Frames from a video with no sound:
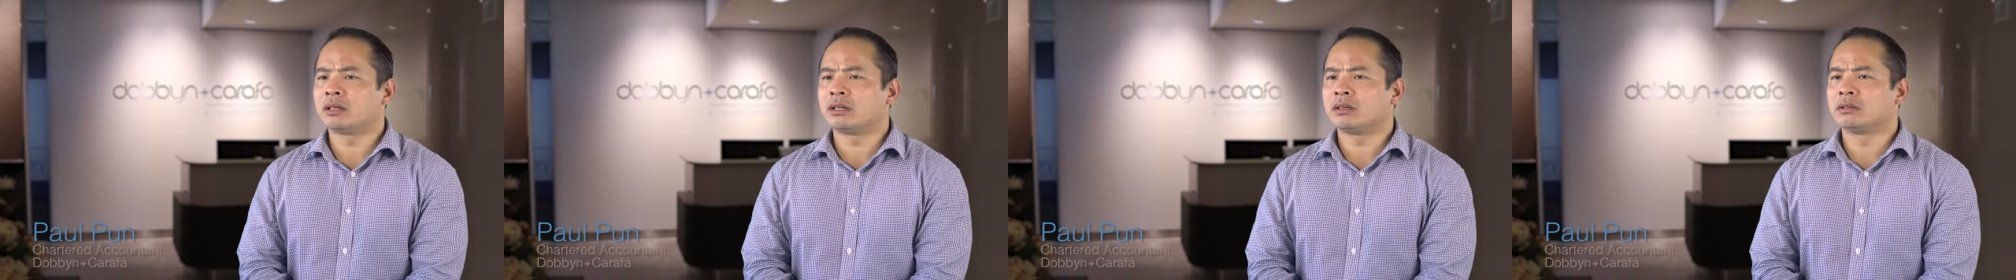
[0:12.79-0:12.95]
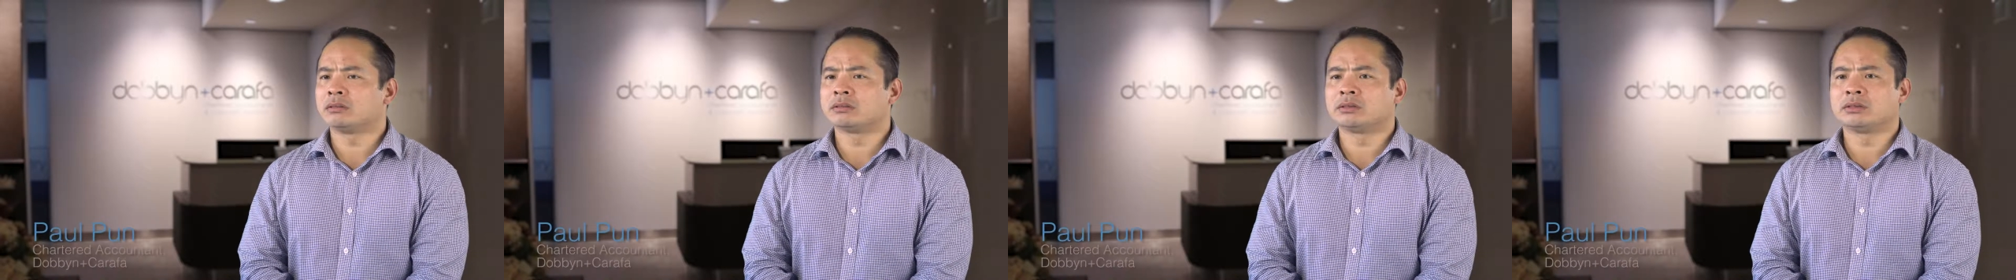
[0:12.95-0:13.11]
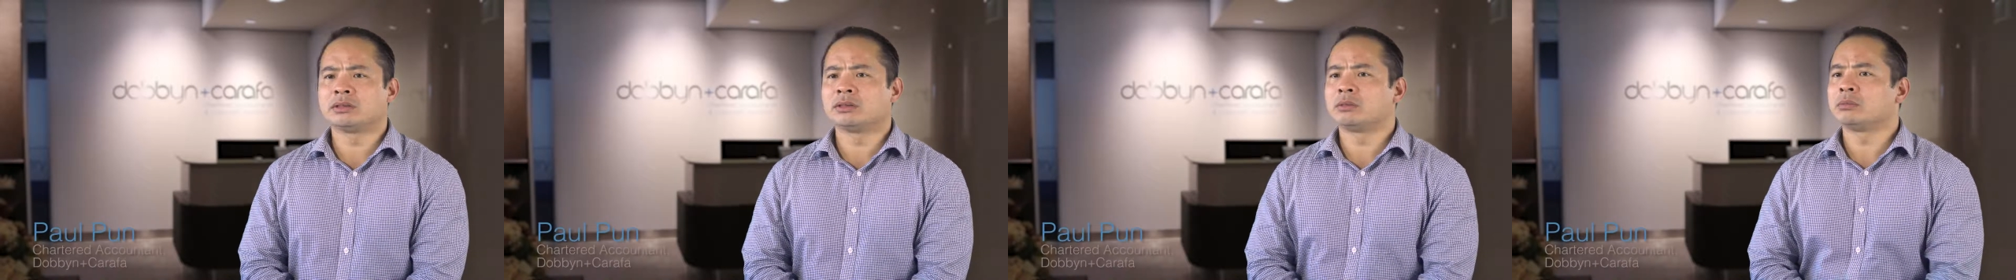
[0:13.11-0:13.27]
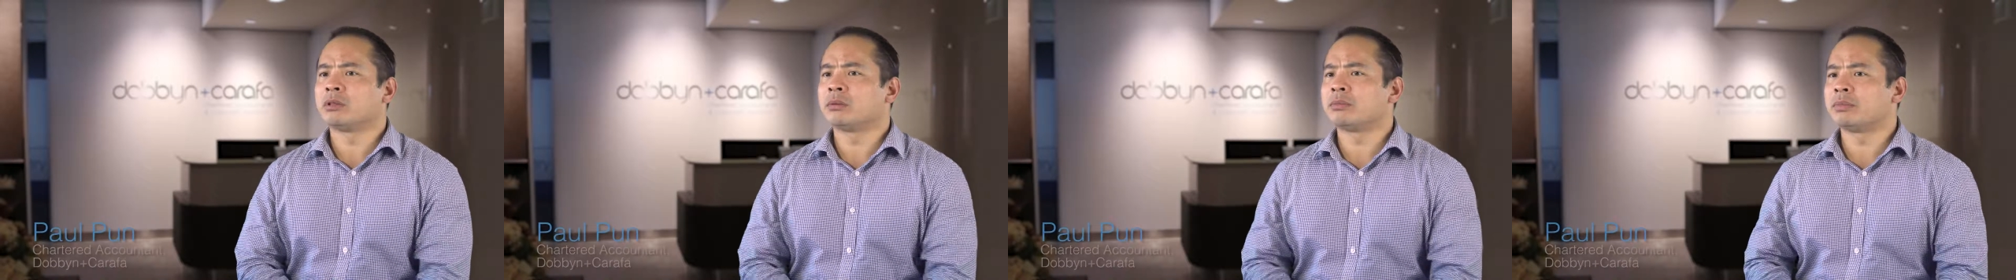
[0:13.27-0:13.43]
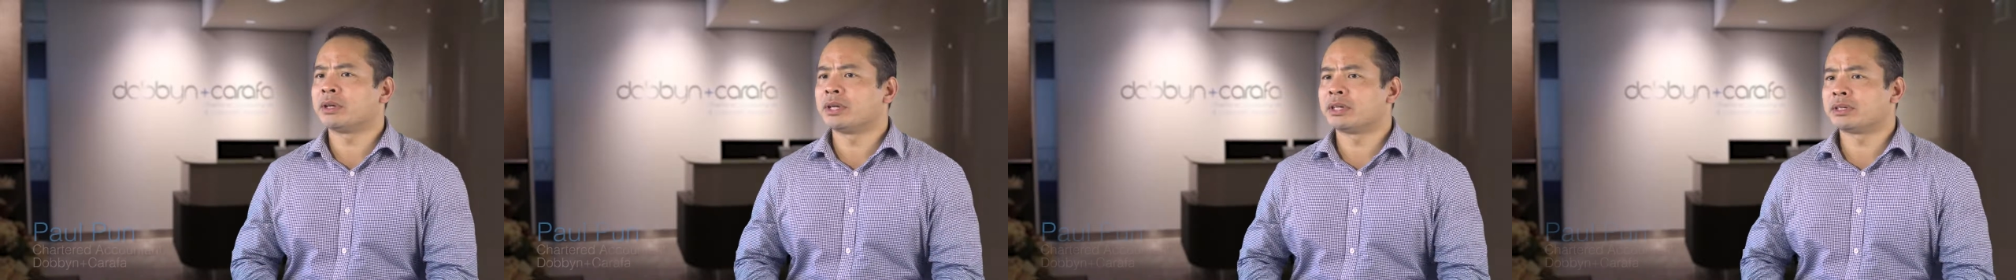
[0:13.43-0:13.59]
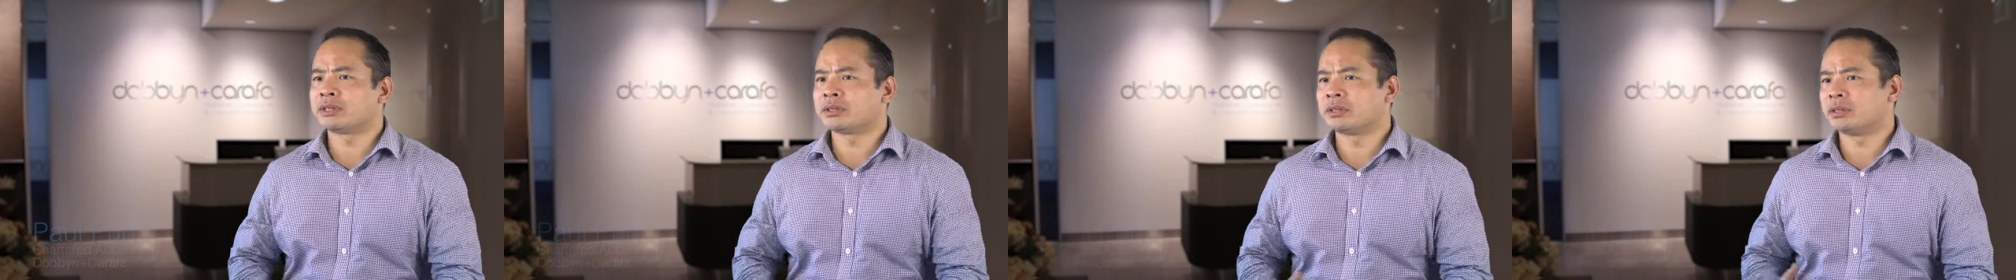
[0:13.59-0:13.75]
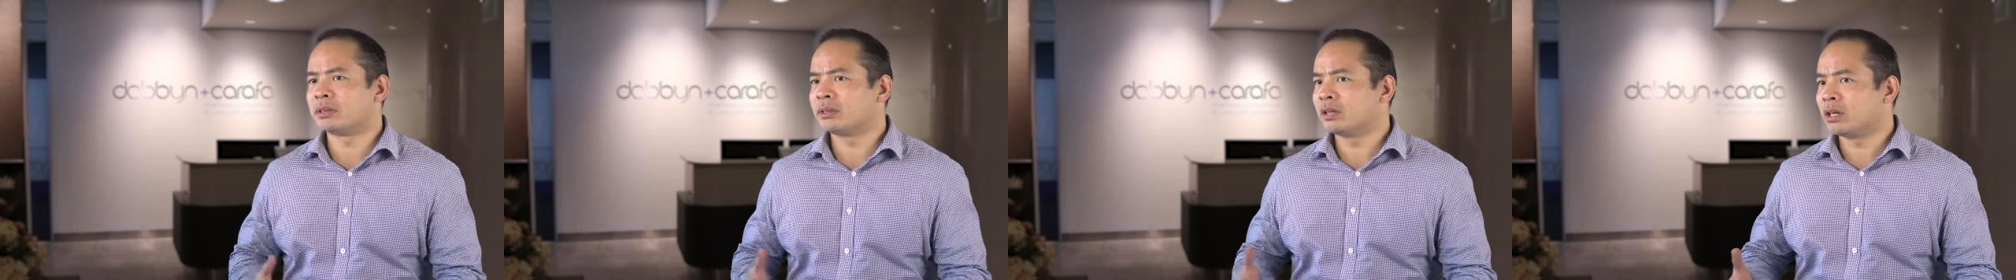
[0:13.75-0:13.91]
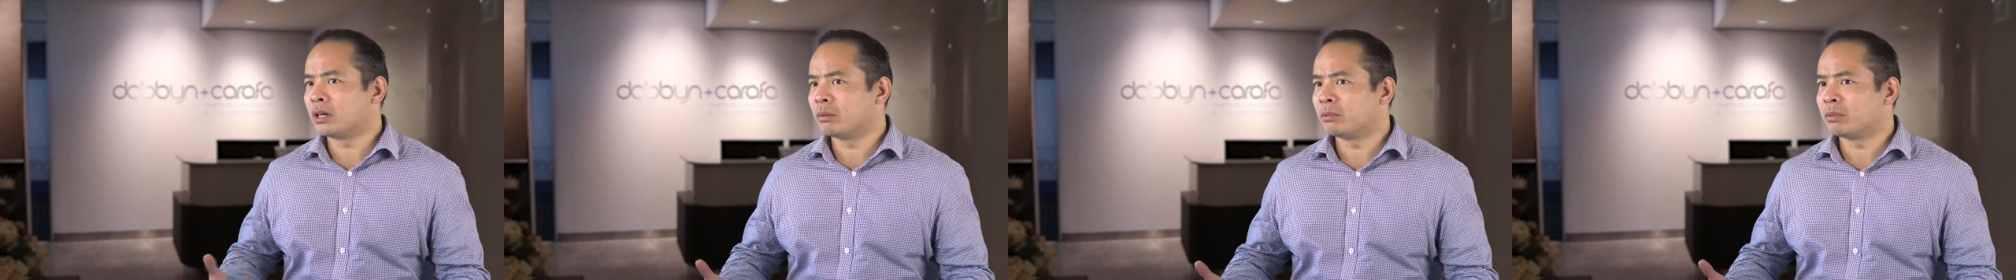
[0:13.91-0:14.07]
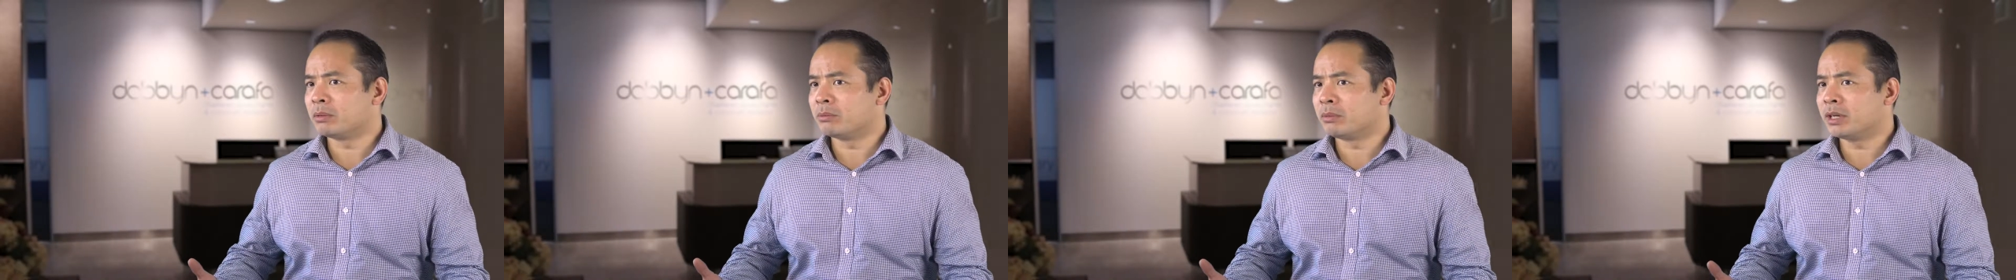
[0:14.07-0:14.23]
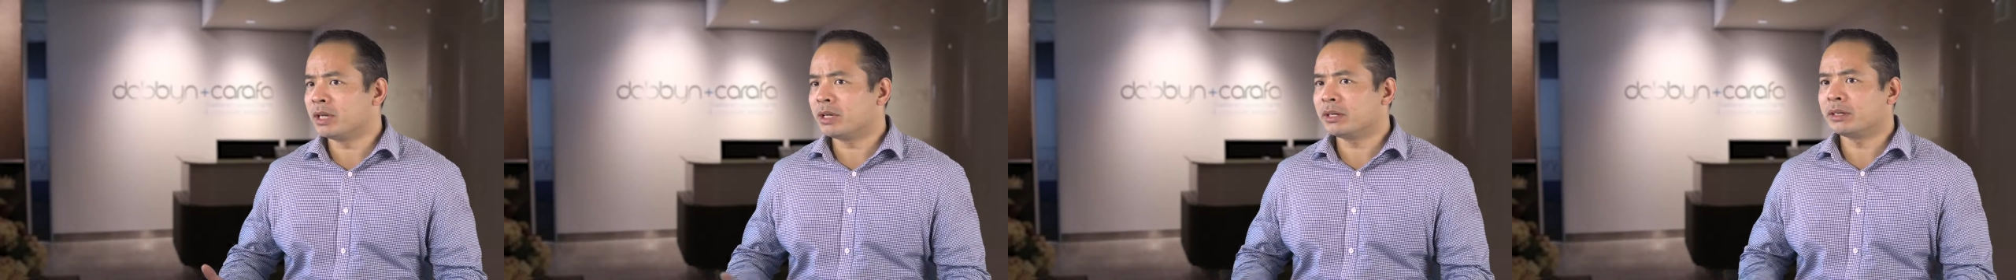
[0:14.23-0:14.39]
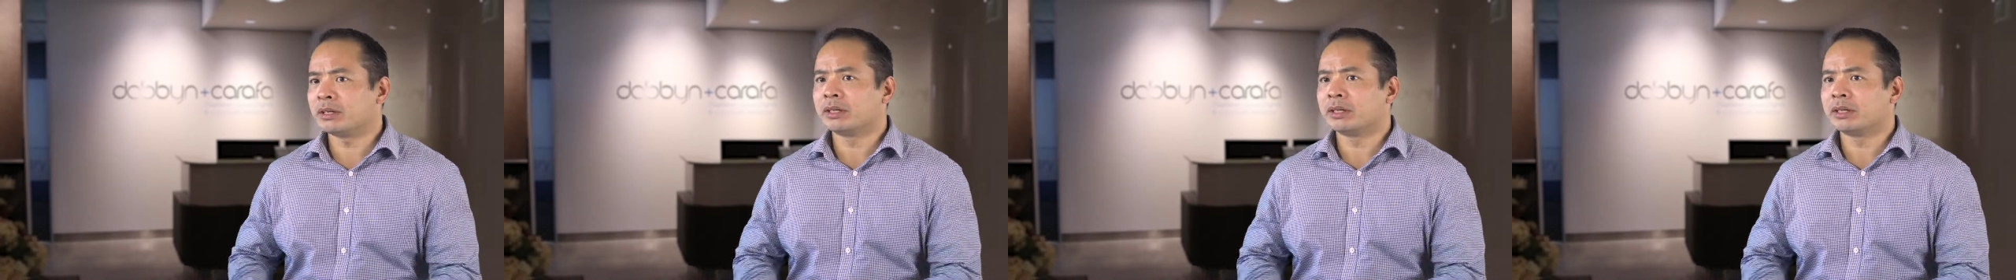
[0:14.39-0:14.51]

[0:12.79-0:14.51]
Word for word: I'll do my best to help them out.